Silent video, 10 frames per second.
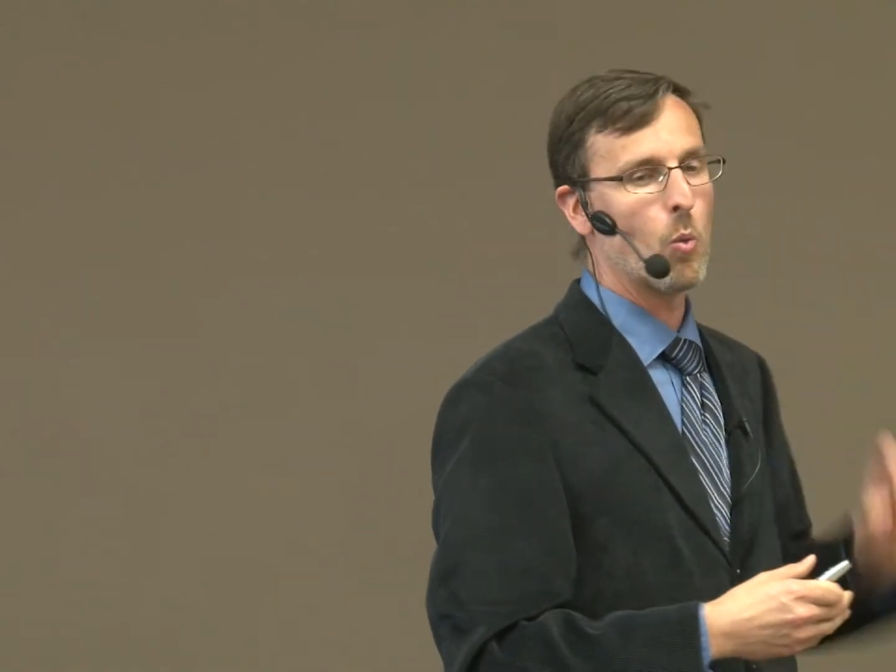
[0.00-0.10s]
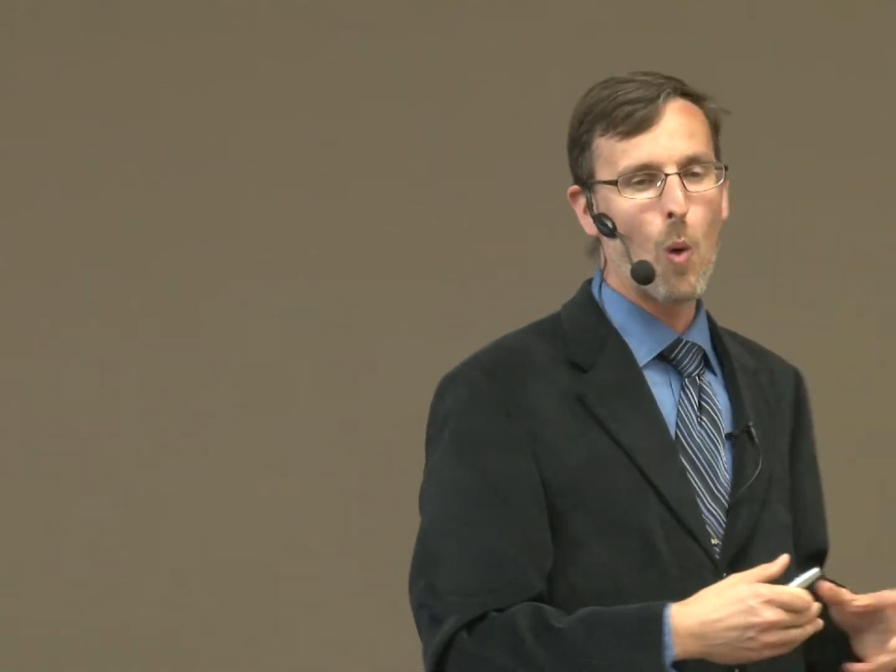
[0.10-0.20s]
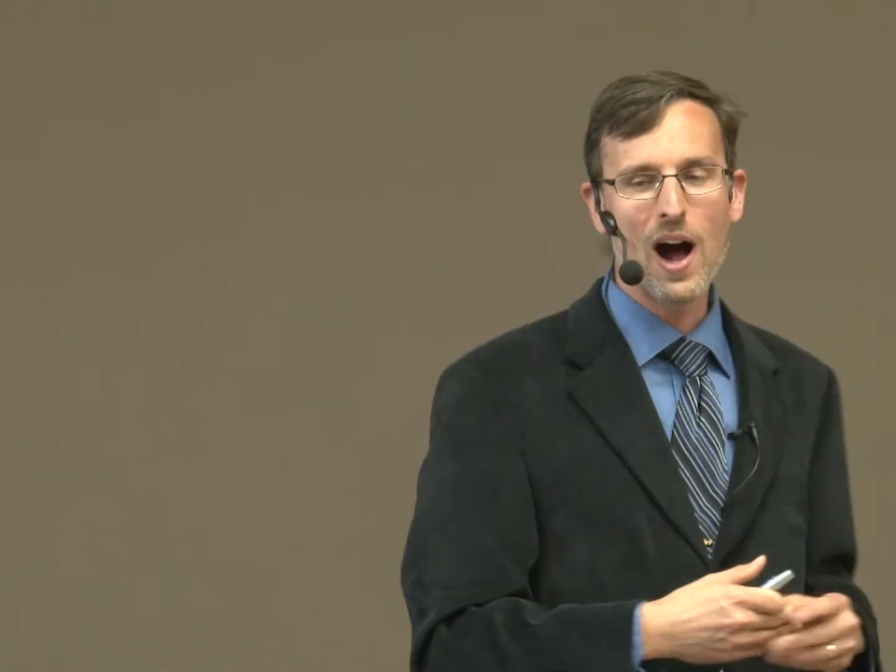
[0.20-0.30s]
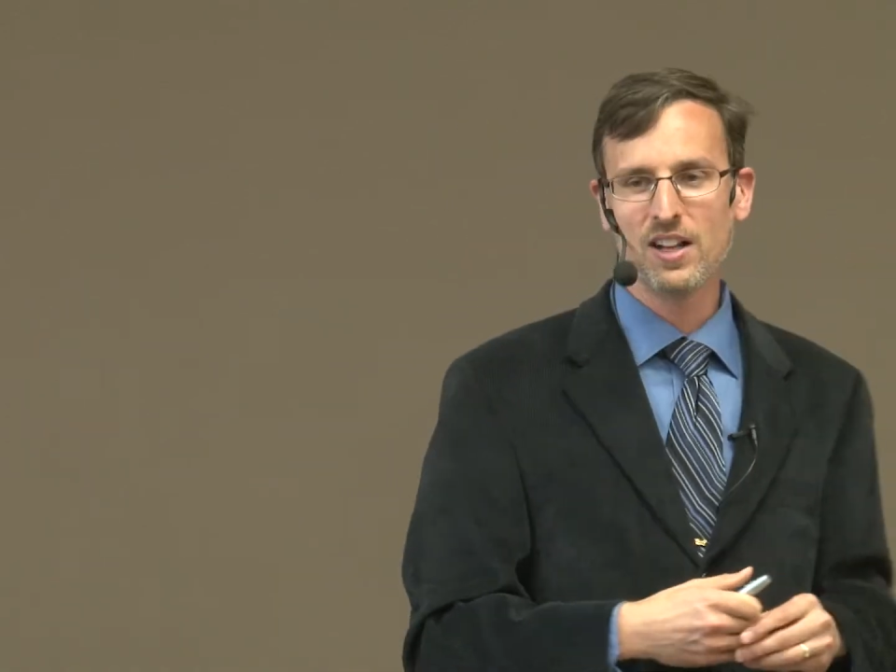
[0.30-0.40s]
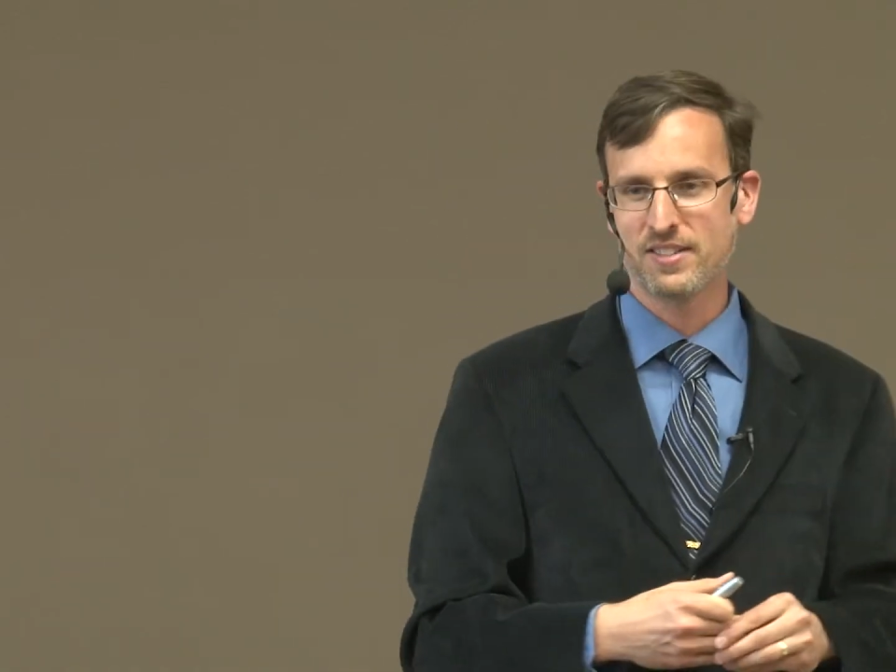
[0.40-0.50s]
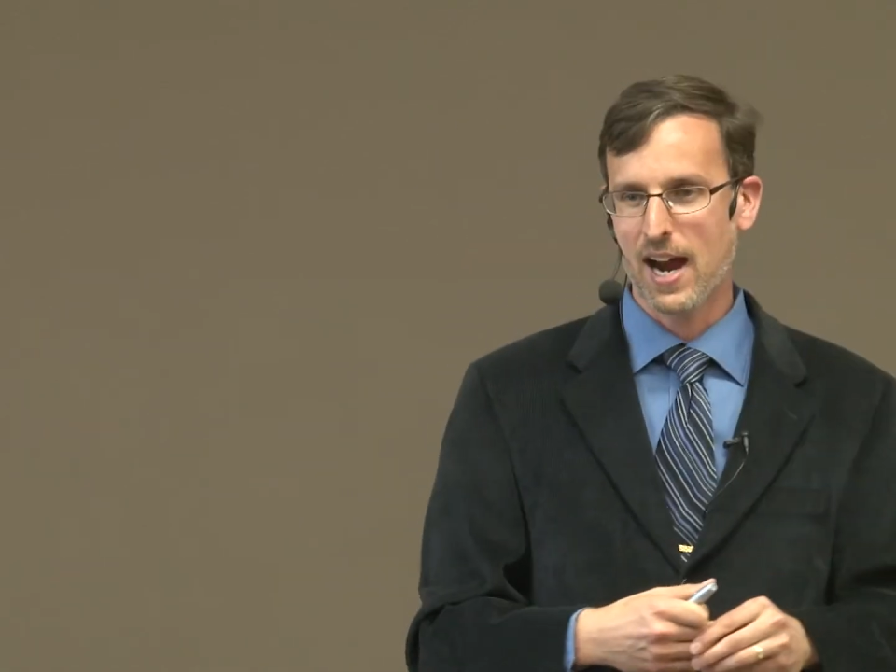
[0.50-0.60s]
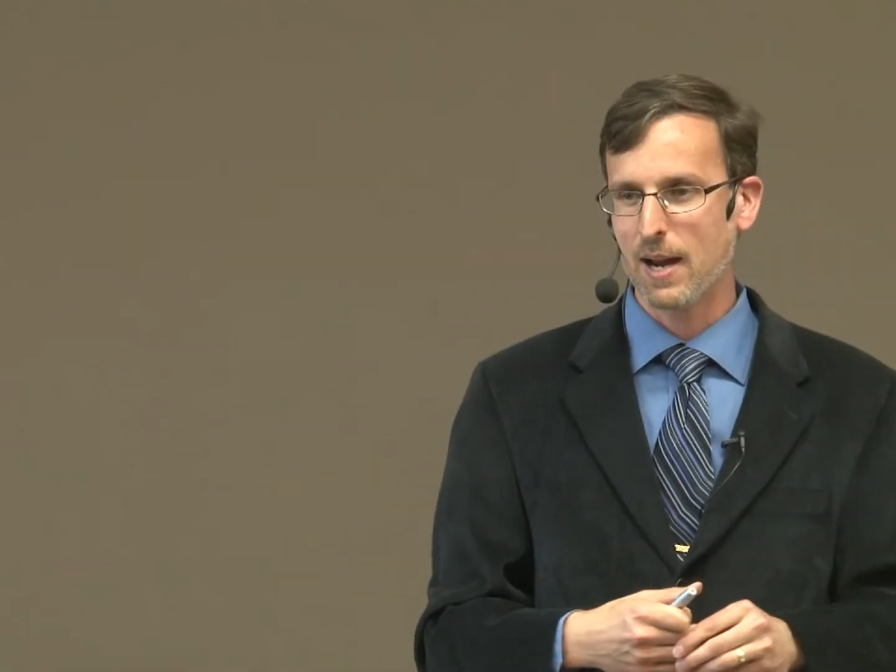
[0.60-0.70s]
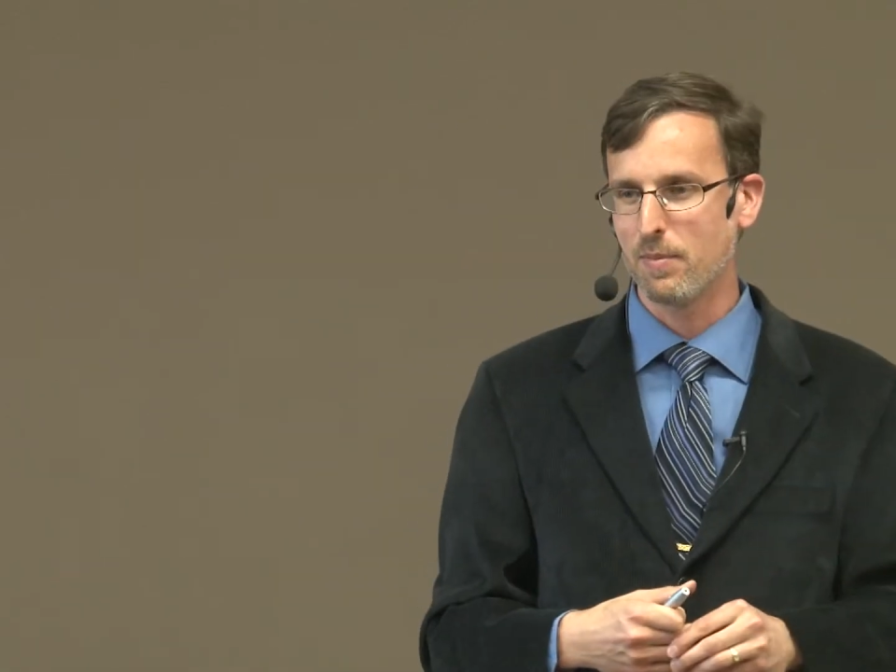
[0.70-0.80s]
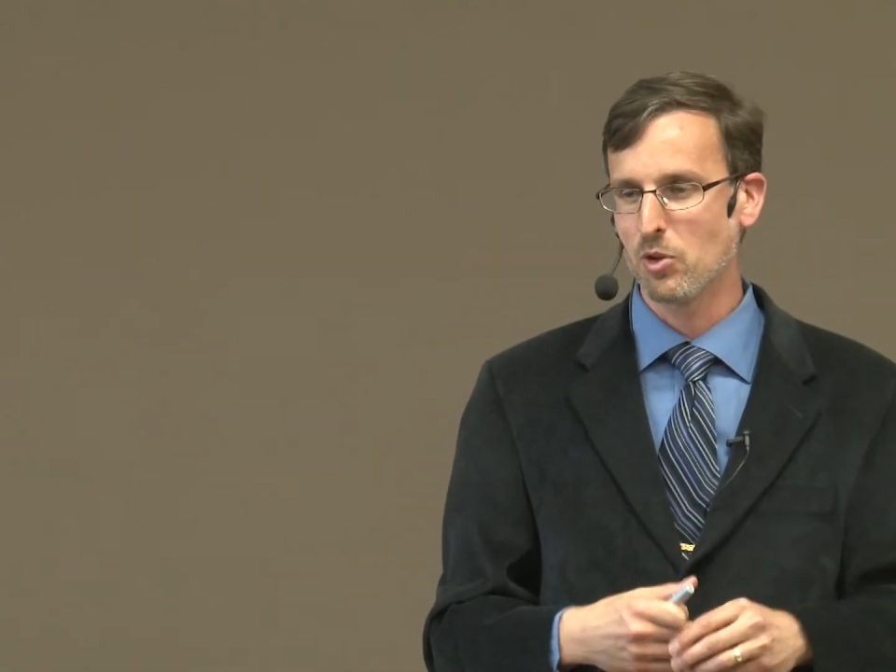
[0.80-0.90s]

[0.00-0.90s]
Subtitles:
wild type,